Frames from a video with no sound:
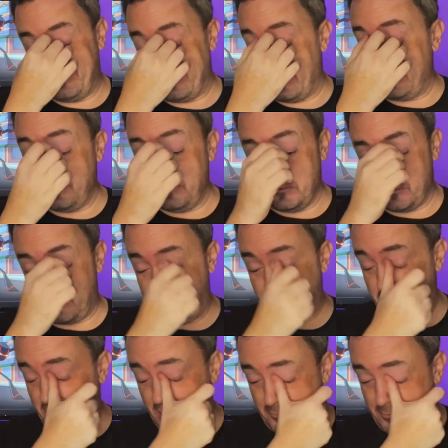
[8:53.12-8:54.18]
I knew this was
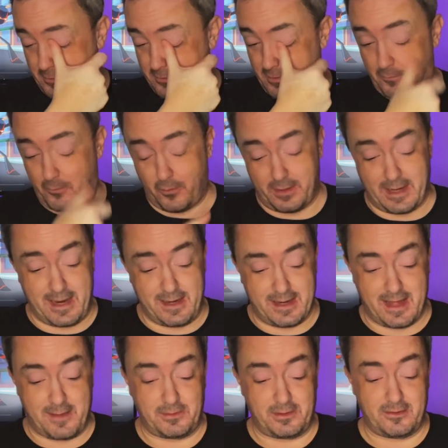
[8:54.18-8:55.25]
coming up at some point. It had to
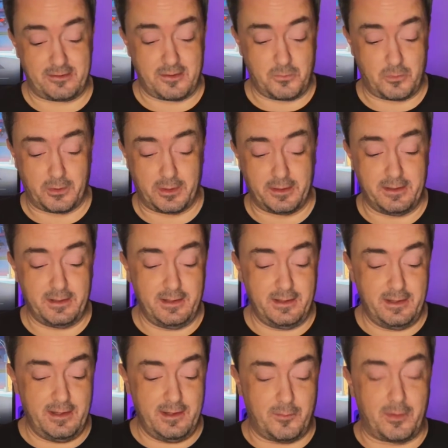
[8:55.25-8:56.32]
happen at some point.
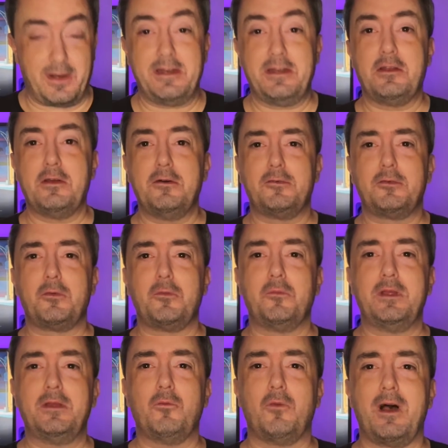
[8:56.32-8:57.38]
But I didn't know if it would
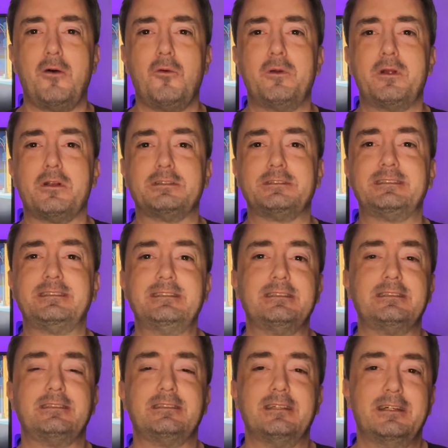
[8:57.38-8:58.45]
be while we were
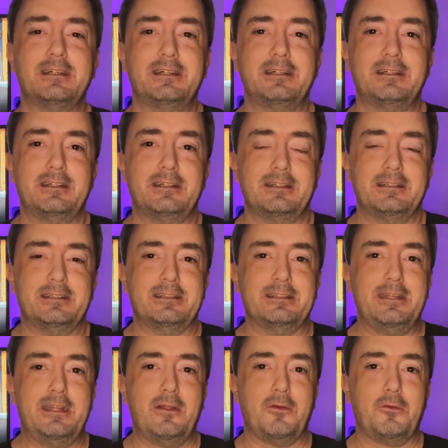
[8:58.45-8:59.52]
still
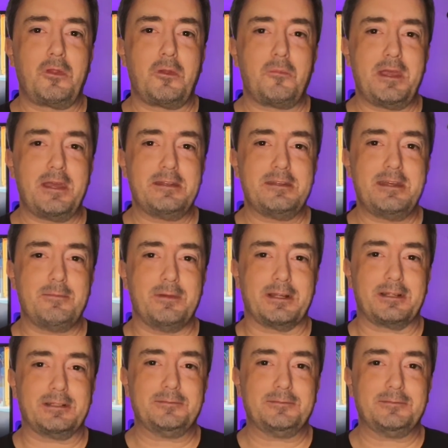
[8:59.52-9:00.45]
dealing with a pandemic.